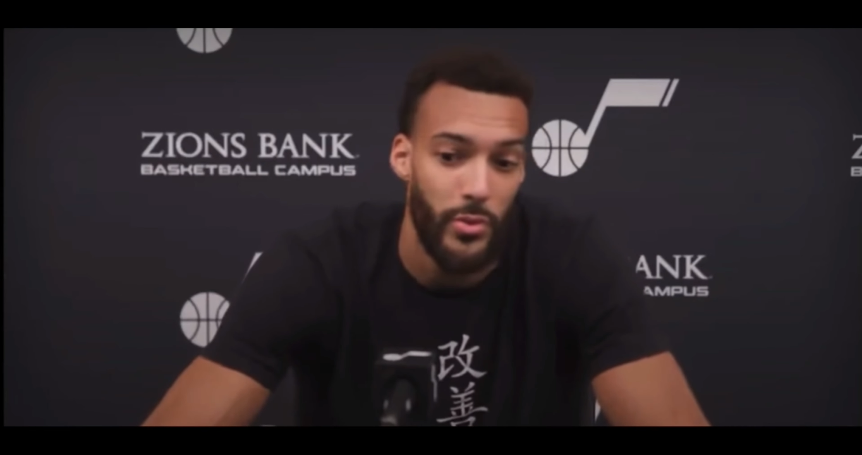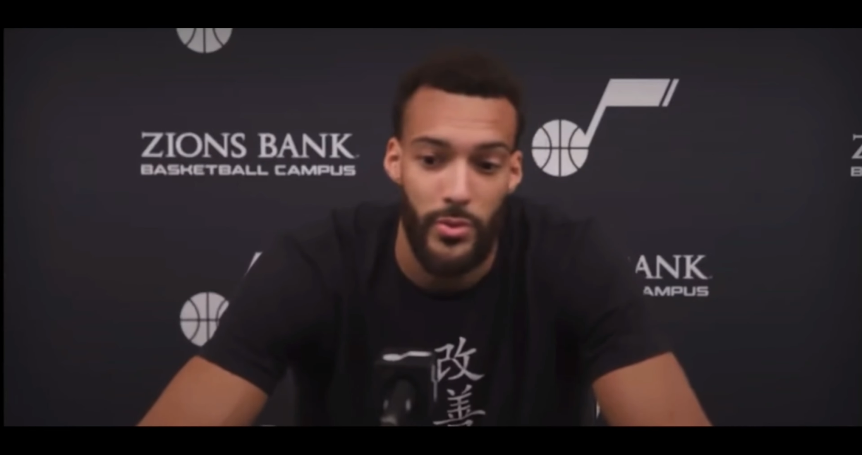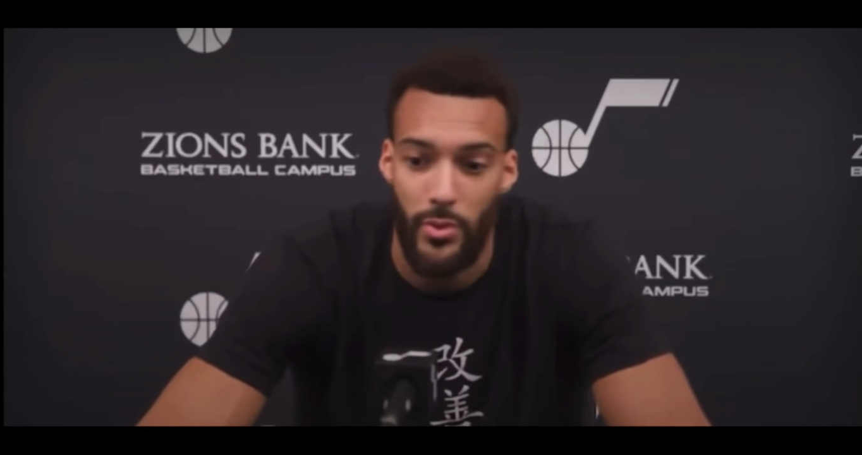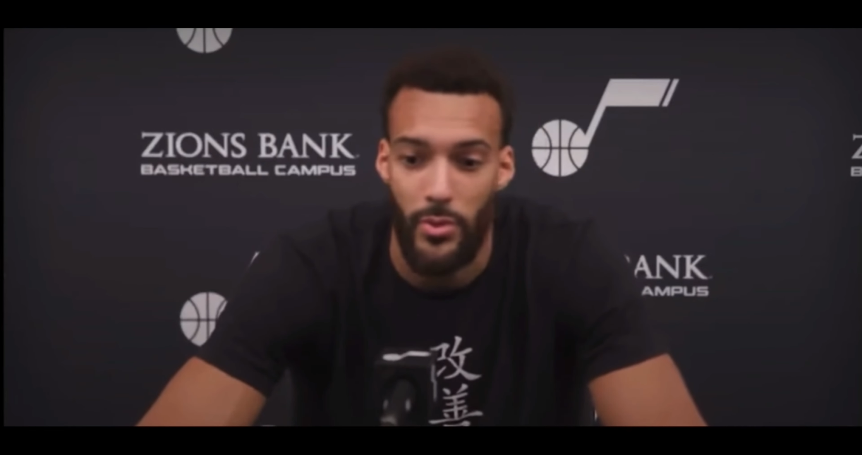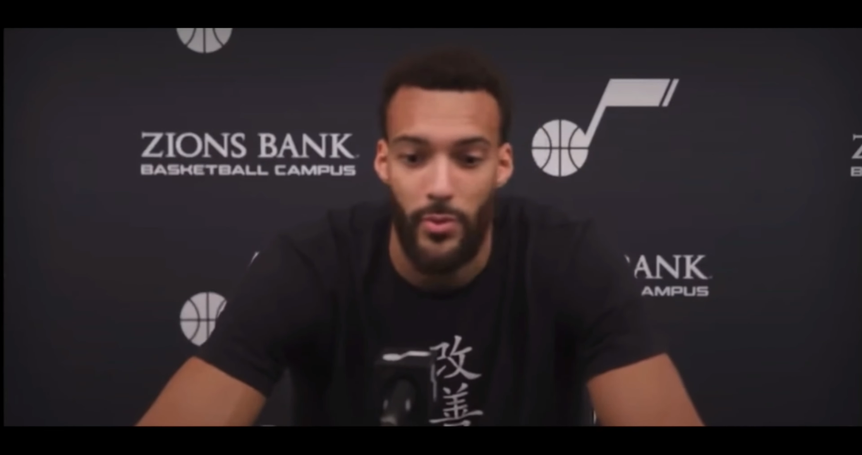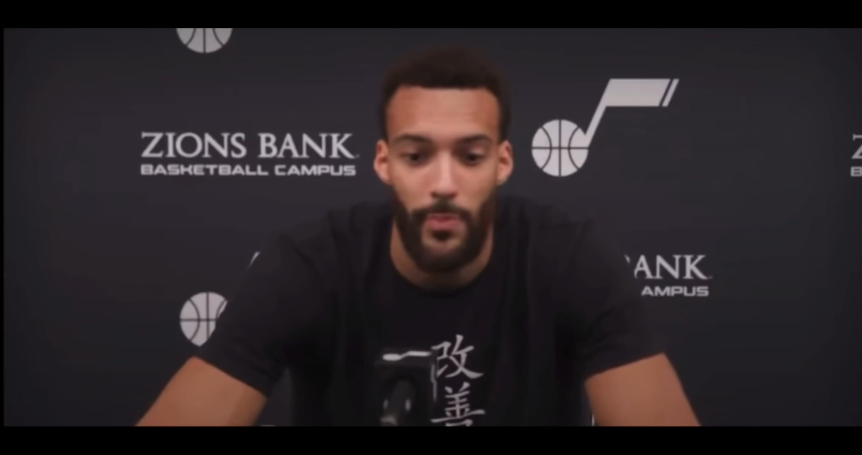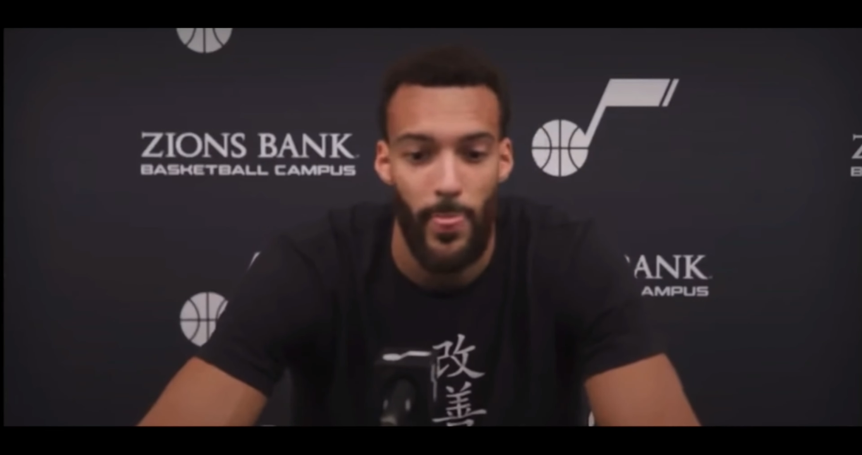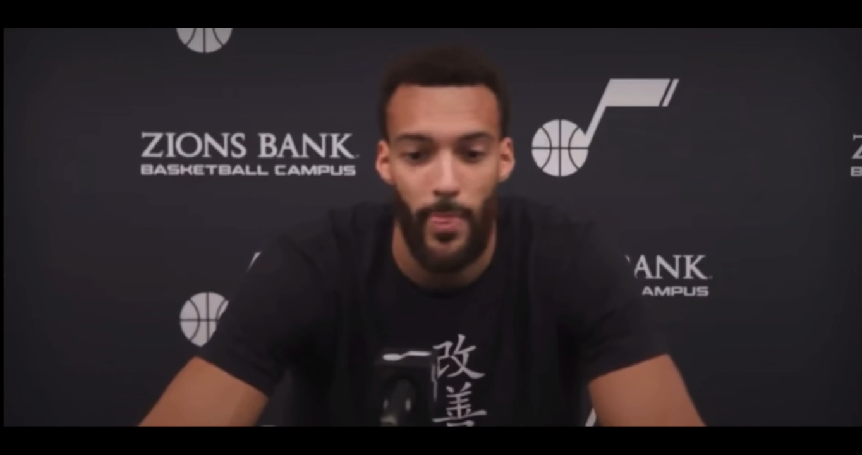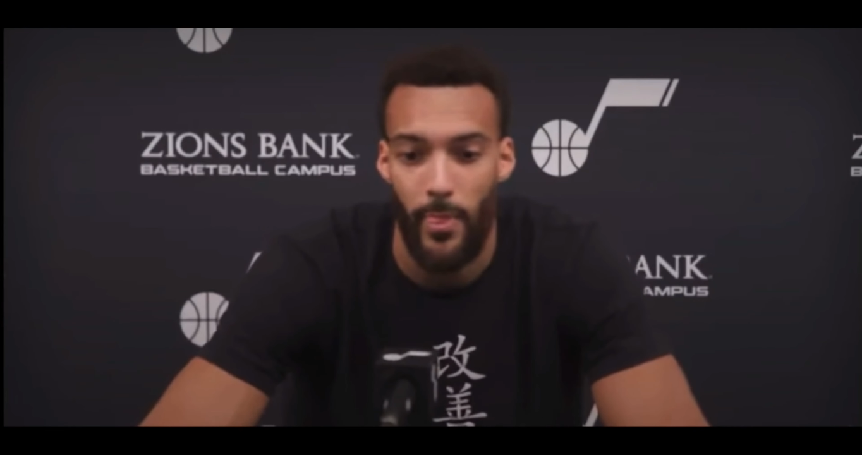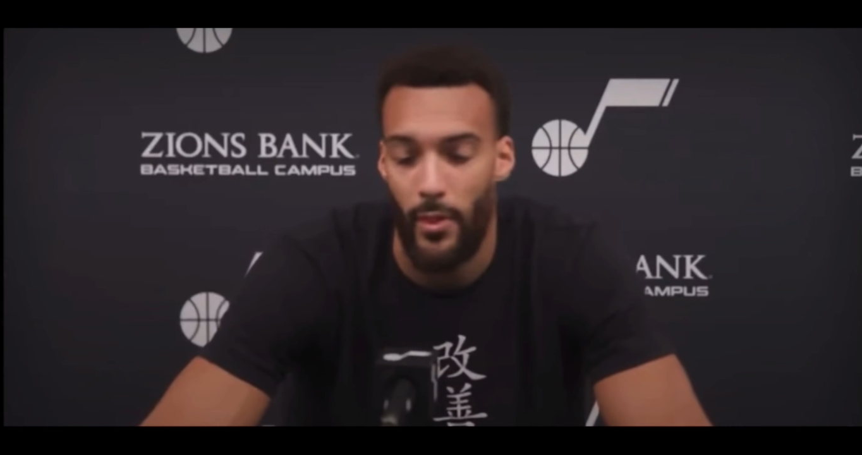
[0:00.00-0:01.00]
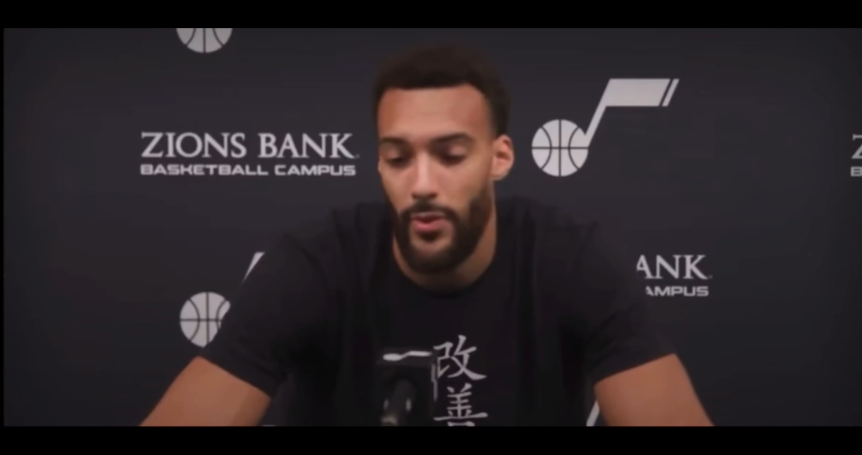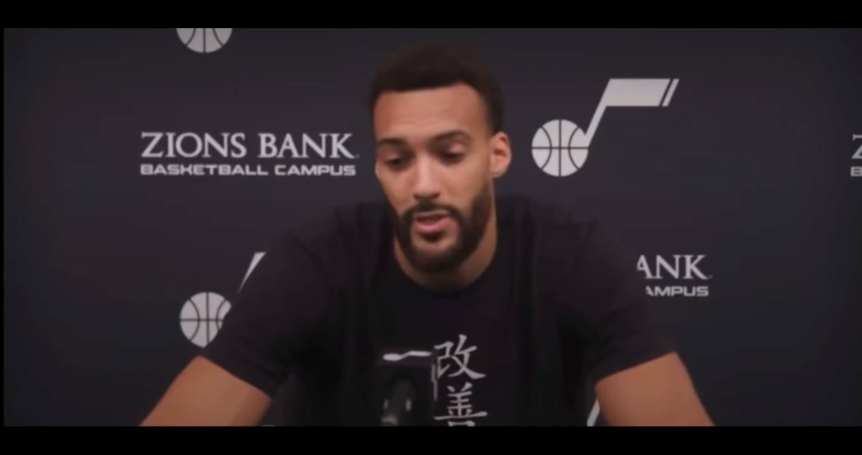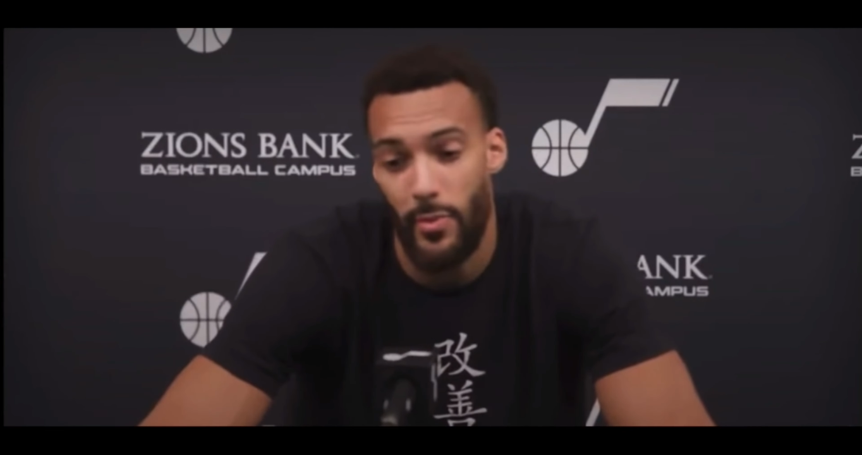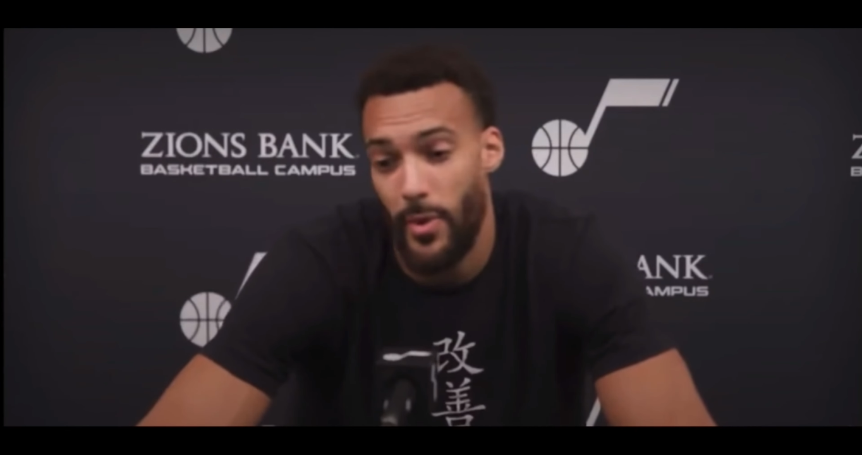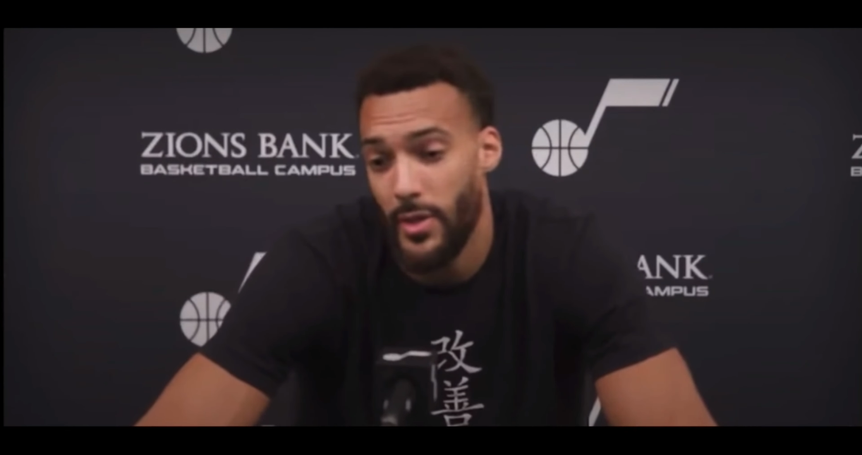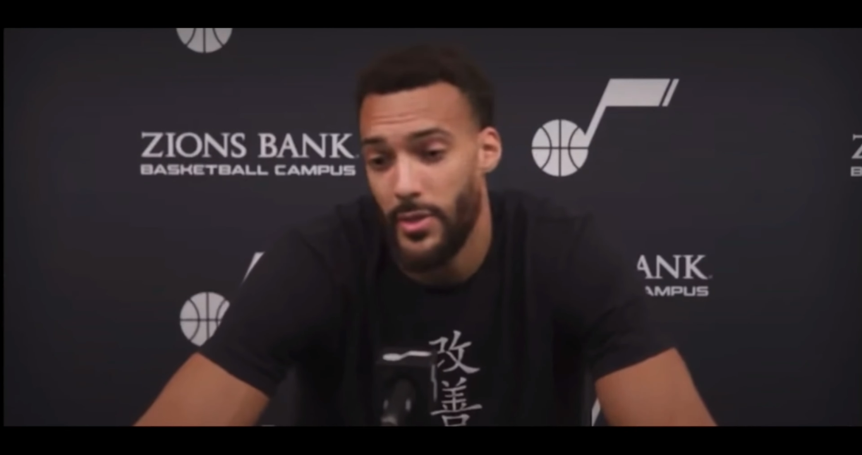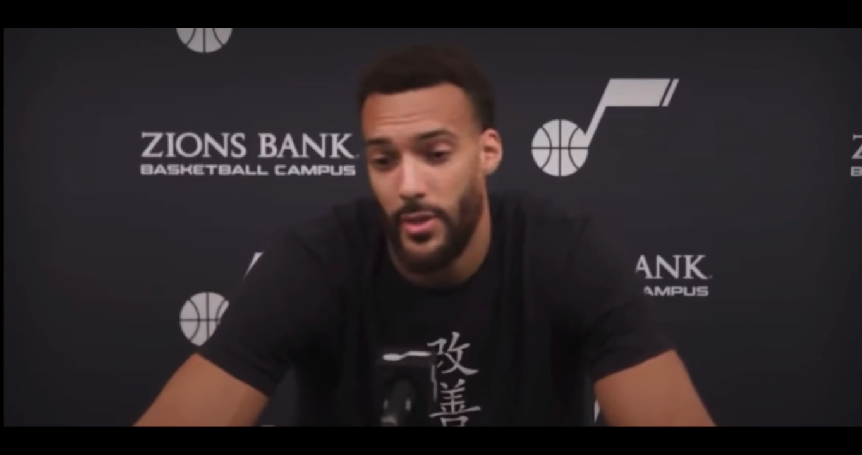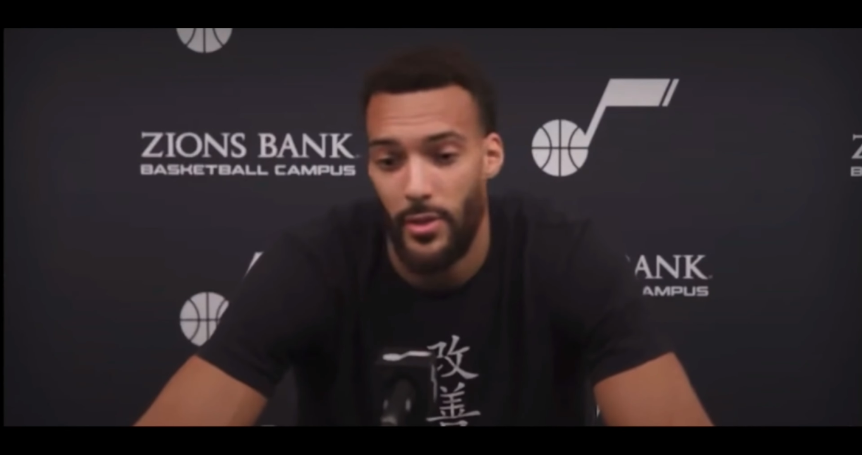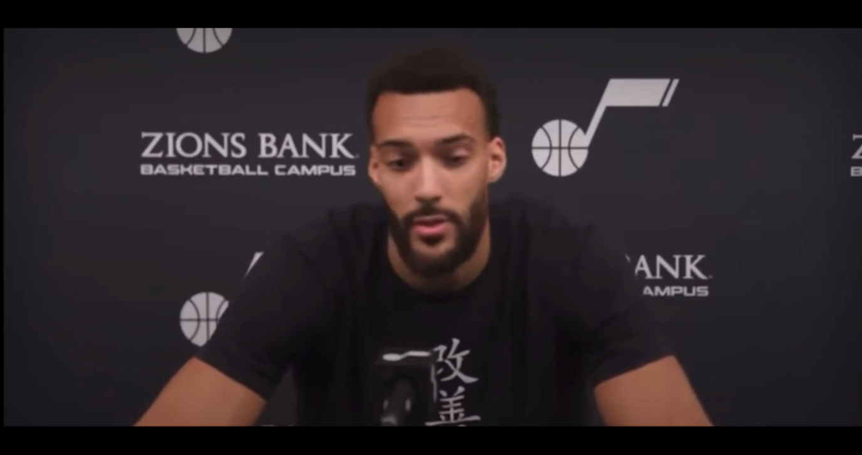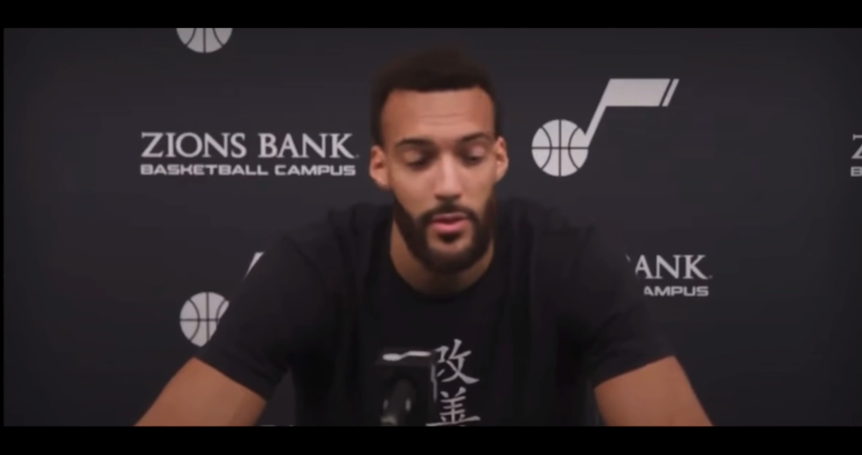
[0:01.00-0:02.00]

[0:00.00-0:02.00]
So that's my mindset,